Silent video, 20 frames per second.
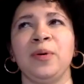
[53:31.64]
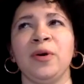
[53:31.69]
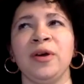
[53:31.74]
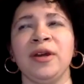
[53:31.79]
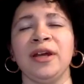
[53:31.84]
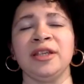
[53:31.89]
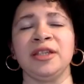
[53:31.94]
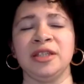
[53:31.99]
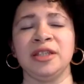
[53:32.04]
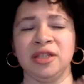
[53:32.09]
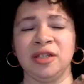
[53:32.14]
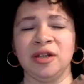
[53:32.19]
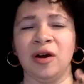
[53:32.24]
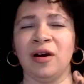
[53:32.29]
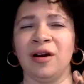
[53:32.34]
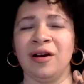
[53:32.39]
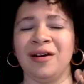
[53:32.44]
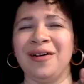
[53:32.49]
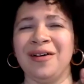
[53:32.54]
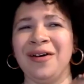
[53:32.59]
put a
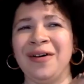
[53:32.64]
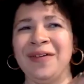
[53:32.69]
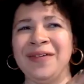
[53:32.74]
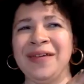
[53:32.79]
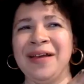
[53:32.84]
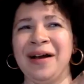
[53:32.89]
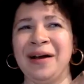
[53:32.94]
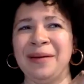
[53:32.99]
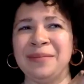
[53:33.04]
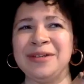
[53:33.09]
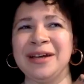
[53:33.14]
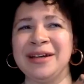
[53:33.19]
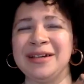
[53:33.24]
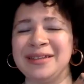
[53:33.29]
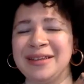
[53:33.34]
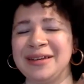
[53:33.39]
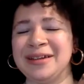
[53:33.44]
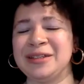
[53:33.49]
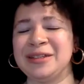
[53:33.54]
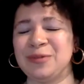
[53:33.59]
star on the
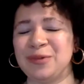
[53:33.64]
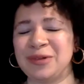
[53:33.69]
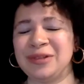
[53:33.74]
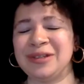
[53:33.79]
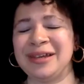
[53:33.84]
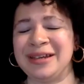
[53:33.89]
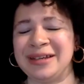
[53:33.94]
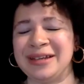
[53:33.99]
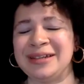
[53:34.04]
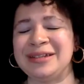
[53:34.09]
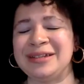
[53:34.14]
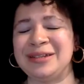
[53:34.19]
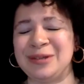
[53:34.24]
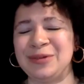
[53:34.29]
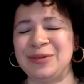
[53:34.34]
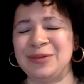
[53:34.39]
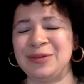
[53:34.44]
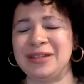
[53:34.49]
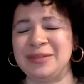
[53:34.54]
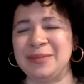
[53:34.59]
object that it's related
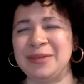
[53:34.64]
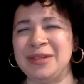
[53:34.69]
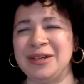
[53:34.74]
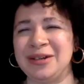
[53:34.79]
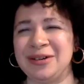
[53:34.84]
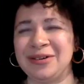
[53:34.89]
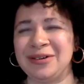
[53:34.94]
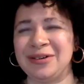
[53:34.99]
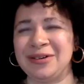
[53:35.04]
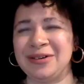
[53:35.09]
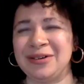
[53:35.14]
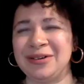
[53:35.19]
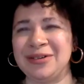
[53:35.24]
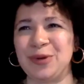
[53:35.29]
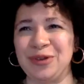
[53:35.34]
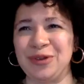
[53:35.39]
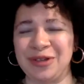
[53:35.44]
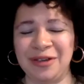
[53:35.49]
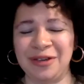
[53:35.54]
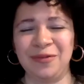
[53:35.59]
to these materials
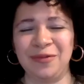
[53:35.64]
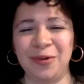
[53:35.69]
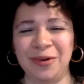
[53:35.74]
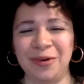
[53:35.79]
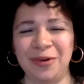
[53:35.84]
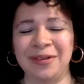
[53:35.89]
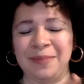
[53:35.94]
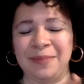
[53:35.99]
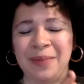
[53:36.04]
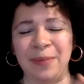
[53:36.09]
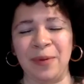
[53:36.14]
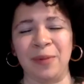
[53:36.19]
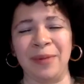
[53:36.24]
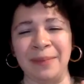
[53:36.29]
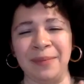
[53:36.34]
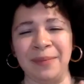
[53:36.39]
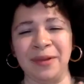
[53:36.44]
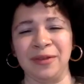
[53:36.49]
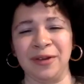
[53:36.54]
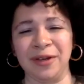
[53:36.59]
we're looking for, that
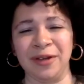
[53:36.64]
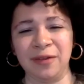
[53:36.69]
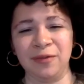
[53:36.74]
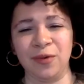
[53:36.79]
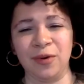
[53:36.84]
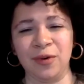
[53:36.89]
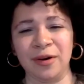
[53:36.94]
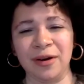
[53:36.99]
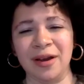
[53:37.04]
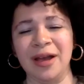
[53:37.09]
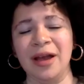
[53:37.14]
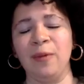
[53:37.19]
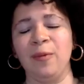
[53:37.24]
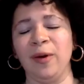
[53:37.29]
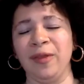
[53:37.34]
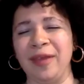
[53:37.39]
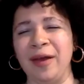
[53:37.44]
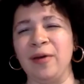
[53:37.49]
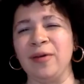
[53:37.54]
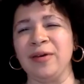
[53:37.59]
people might be looking for,
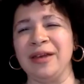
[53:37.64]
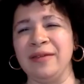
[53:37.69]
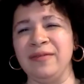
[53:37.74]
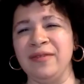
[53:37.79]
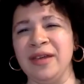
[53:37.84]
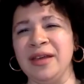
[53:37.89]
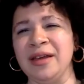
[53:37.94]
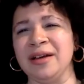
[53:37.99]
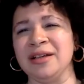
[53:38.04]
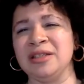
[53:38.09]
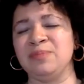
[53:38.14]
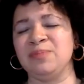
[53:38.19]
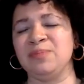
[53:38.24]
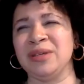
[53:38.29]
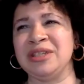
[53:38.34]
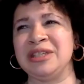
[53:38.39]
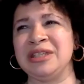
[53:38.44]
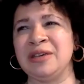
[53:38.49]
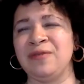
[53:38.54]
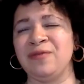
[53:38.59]
without giving a
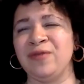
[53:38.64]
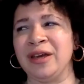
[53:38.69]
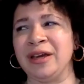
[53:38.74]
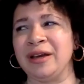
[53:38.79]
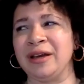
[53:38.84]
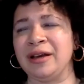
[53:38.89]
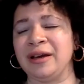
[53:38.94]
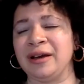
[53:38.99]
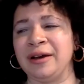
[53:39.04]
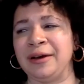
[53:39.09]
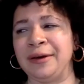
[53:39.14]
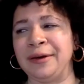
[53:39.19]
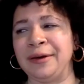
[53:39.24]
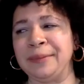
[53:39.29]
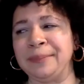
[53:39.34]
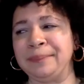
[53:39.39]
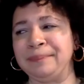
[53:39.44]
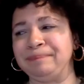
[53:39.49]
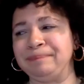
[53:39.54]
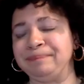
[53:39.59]
specific
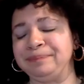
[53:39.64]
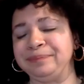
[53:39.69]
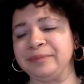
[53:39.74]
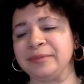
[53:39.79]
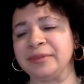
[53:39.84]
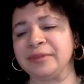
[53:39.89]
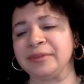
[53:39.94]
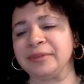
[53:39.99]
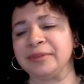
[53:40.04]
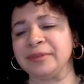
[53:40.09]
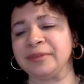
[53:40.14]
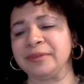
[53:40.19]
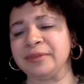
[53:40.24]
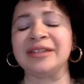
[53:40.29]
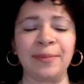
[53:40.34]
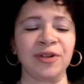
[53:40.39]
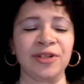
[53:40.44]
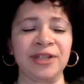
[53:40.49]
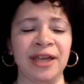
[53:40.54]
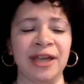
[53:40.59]

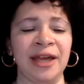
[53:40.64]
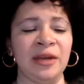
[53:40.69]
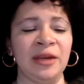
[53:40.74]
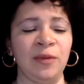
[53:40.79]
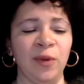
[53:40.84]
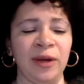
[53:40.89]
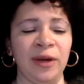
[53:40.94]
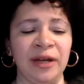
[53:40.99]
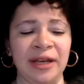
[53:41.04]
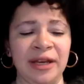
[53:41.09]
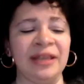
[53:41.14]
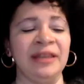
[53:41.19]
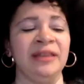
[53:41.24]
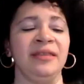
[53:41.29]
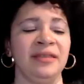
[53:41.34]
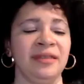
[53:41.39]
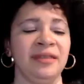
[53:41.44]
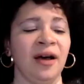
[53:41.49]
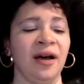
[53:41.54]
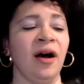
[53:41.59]
label to anyone
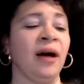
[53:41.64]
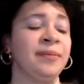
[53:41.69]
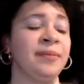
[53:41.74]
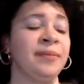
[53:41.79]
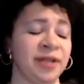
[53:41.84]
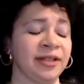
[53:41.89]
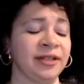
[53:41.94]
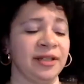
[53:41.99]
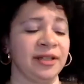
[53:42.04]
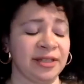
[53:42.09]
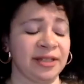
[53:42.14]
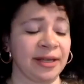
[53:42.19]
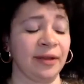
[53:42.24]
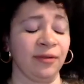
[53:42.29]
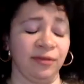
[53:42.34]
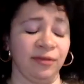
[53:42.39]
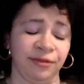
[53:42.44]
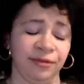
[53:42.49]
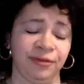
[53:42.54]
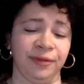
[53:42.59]
in the object
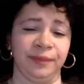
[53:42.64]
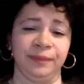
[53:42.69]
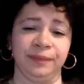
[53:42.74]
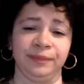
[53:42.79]
itself.